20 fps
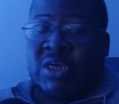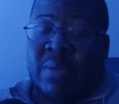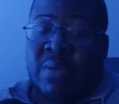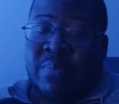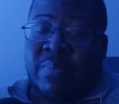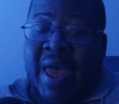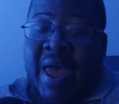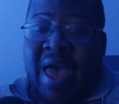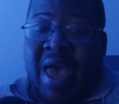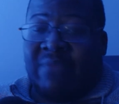but
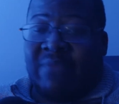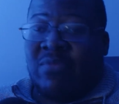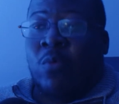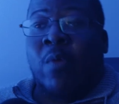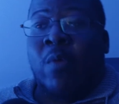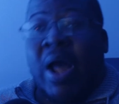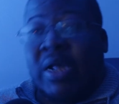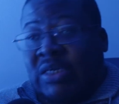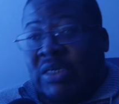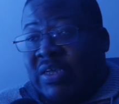I haven't
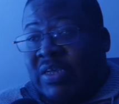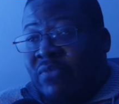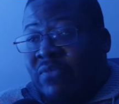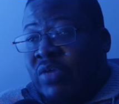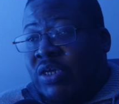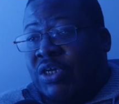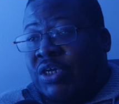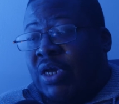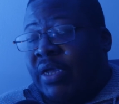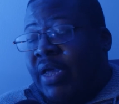watched seven
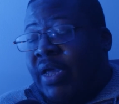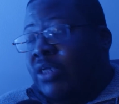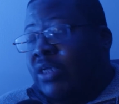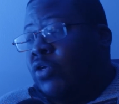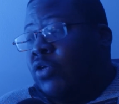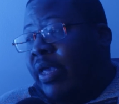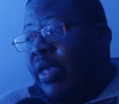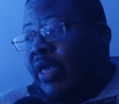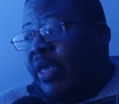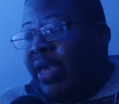J yet, so I
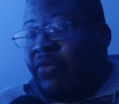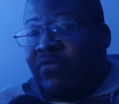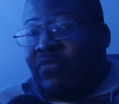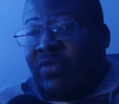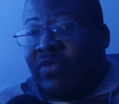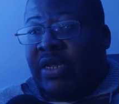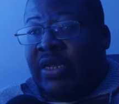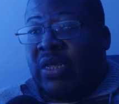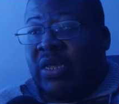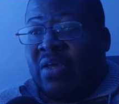can't
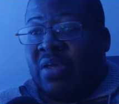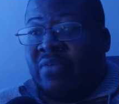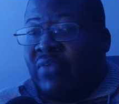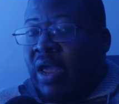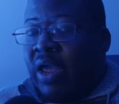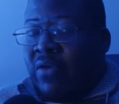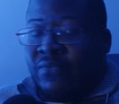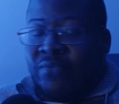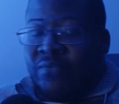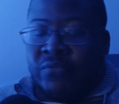really give like
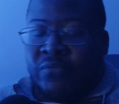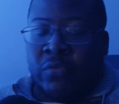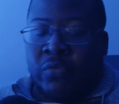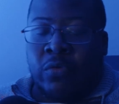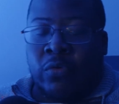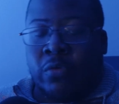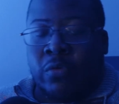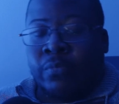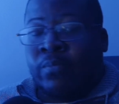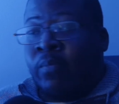a
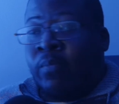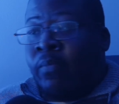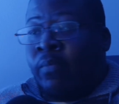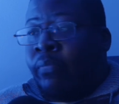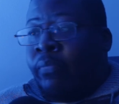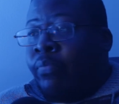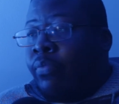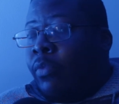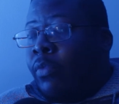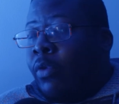full,
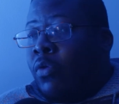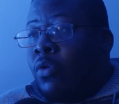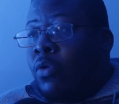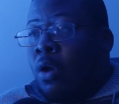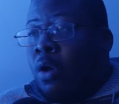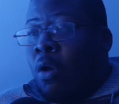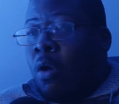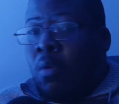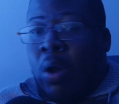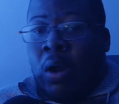you
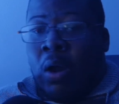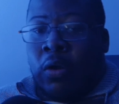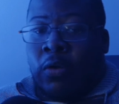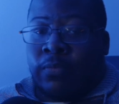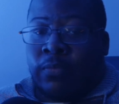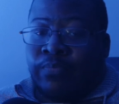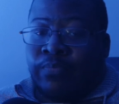know, um,